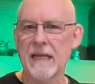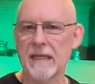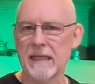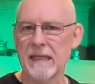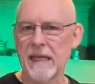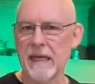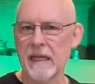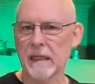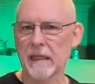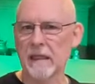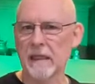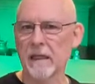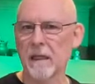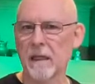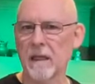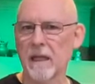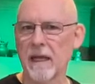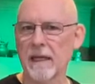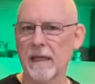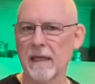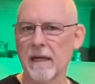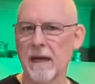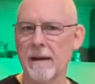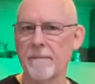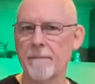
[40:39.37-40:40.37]
get a little
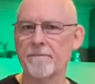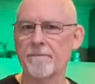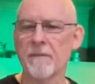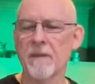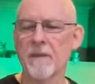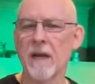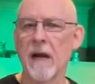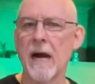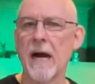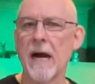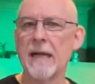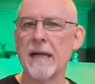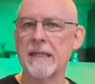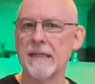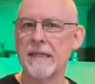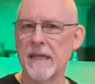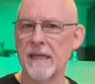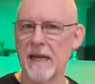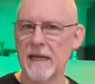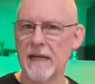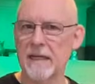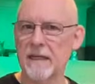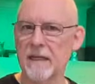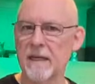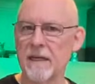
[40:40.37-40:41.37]
like a
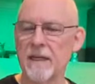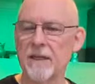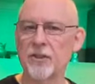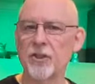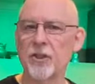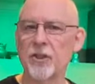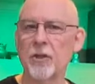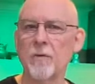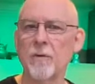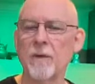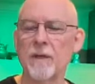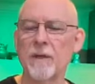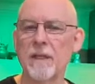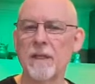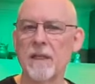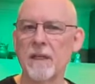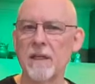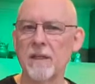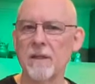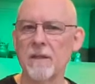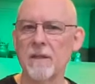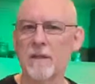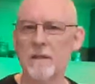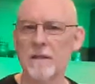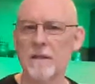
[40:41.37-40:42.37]
tendon issue in
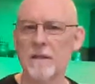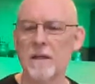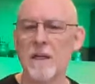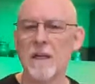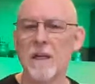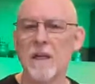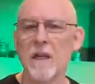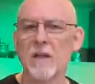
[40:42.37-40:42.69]
here.